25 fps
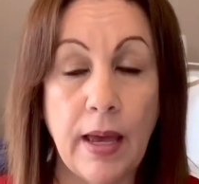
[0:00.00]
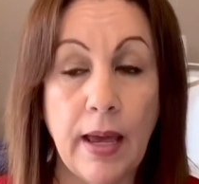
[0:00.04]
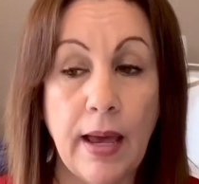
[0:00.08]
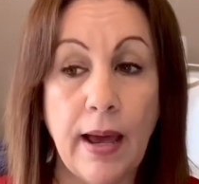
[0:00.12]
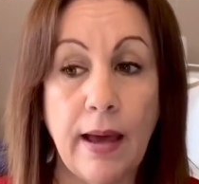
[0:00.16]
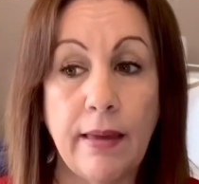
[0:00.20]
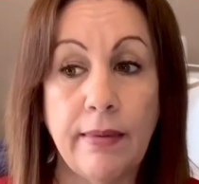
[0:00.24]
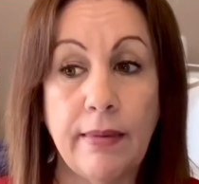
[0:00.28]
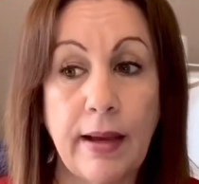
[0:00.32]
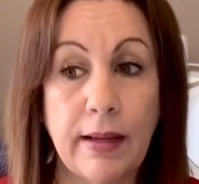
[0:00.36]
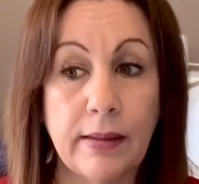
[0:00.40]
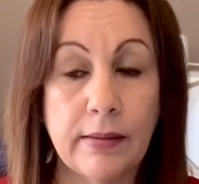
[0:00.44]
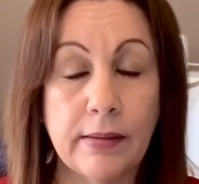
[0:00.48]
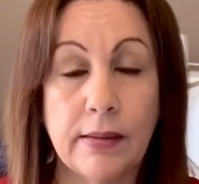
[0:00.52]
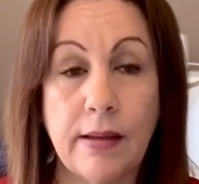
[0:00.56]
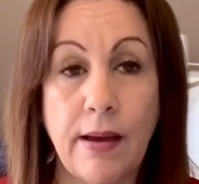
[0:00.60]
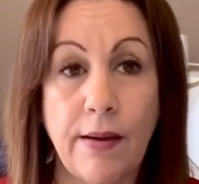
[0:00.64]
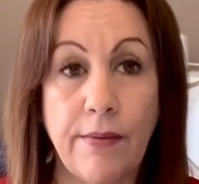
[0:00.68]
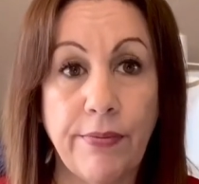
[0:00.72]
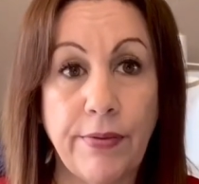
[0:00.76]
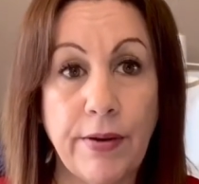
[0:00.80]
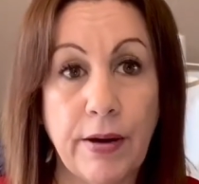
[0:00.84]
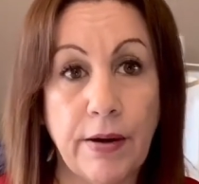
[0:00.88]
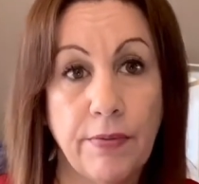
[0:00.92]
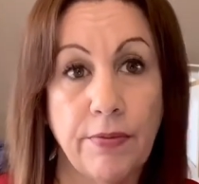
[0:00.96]
And that's not
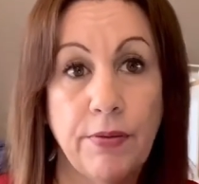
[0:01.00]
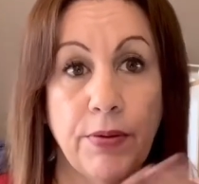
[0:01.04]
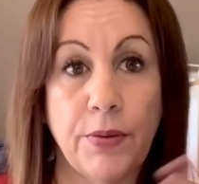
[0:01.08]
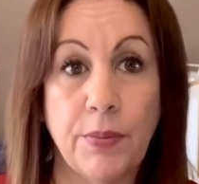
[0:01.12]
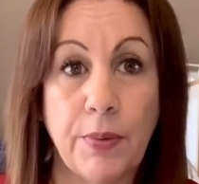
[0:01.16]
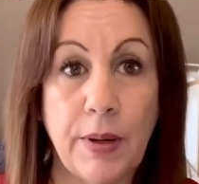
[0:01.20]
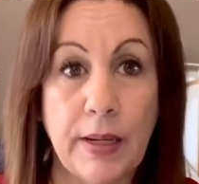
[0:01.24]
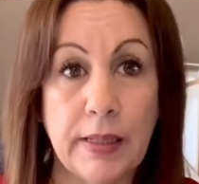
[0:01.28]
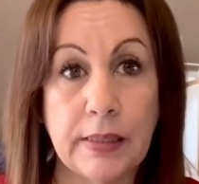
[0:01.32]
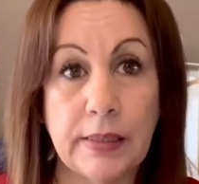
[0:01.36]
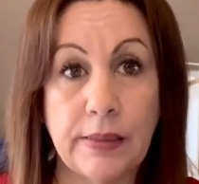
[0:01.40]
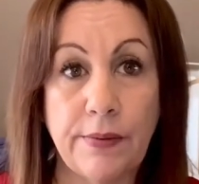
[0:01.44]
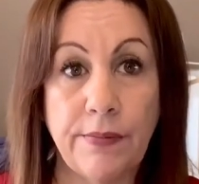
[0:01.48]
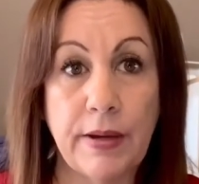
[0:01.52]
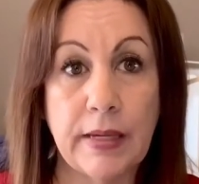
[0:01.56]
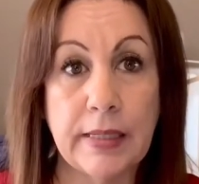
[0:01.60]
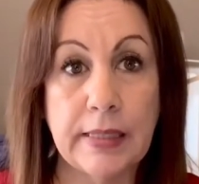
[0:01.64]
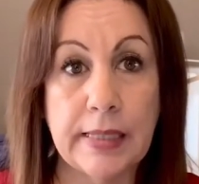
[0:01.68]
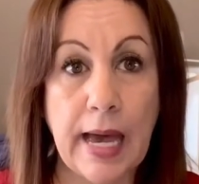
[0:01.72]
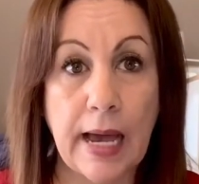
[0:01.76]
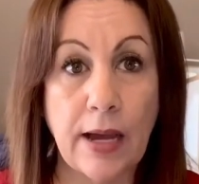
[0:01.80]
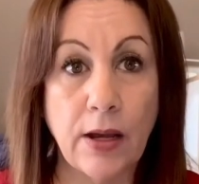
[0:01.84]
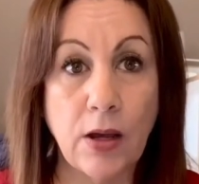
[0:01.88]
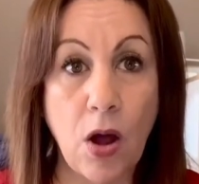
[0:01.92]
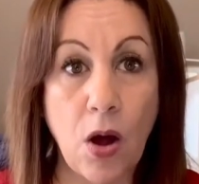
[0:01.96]
fair for the rest of us
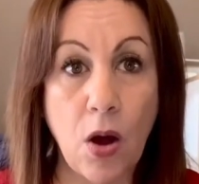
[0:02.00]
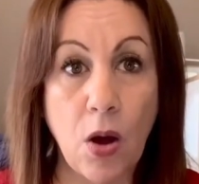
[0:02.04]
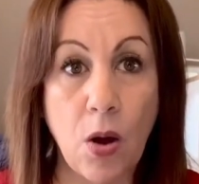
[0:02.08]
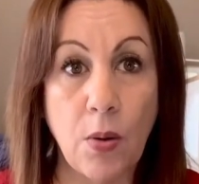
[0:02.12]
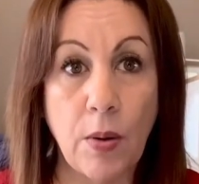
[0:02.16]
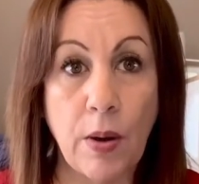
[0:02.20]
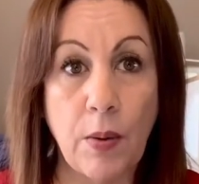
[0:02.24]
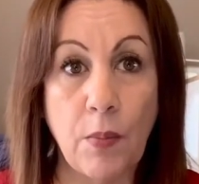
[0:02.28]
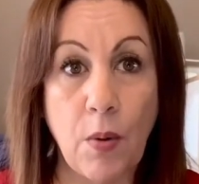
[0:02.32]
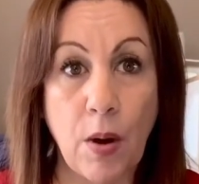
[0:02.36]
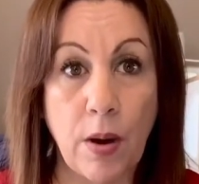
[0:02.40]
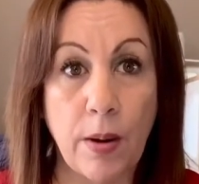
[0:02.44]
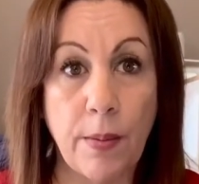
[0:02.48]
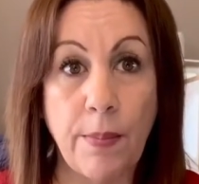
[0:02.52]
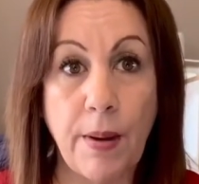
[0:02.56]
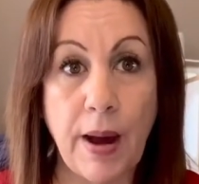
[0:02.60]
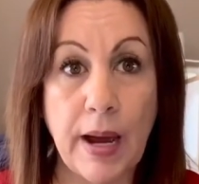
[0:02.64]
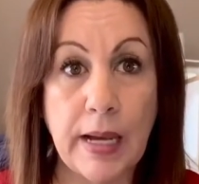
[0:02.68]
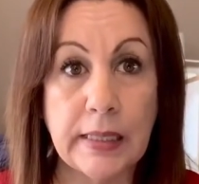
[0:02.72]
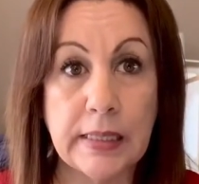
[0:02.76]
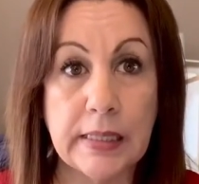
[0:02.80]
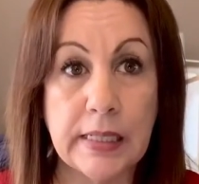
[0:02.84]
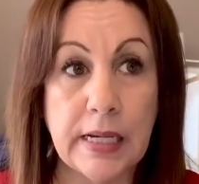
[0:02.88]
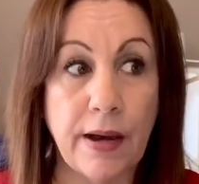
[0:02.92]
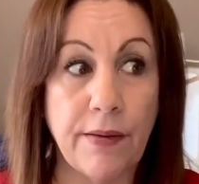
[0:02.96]
that go and want to buy
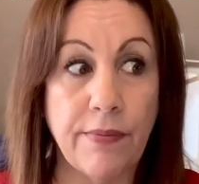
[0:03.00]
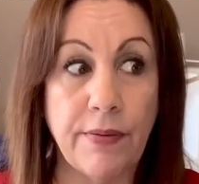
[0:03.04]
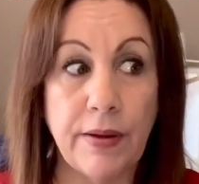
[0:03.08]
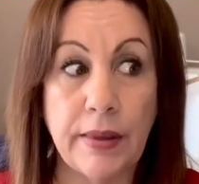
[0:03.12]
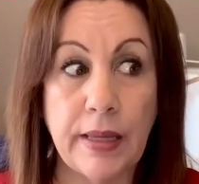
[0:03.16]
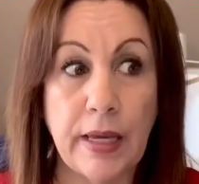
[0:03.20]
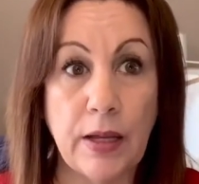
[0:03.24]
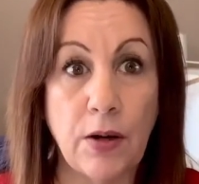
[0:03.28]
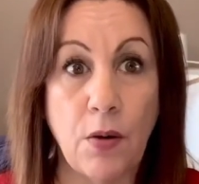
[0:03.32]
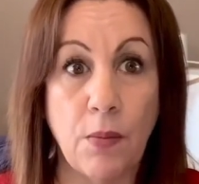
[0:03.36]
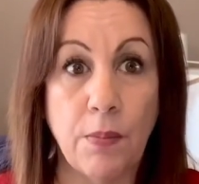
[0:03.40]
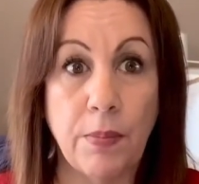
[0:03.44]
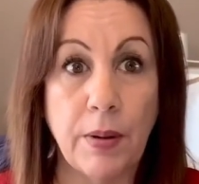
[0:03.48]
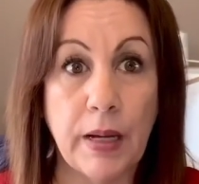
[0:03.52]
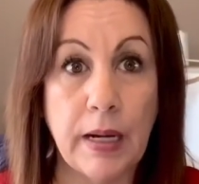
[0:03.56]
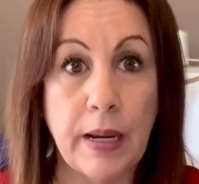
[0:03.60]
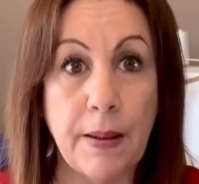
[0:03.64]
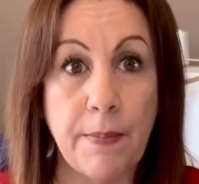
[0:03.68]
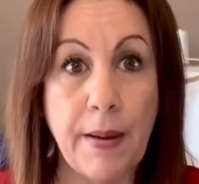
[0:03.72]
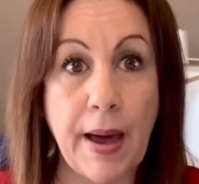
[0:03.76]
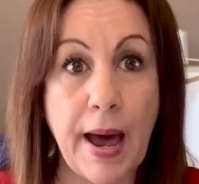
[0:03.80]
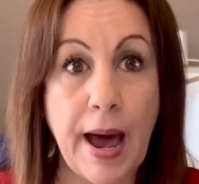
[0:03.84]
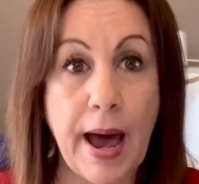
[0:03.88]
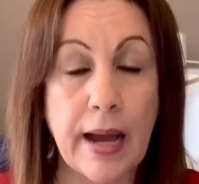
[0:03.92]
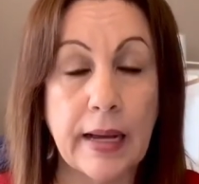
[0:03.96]
stuff and they don't put it
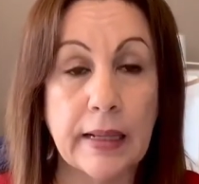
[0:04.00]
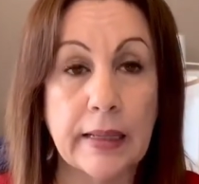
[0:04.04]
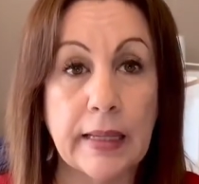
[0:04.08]
back.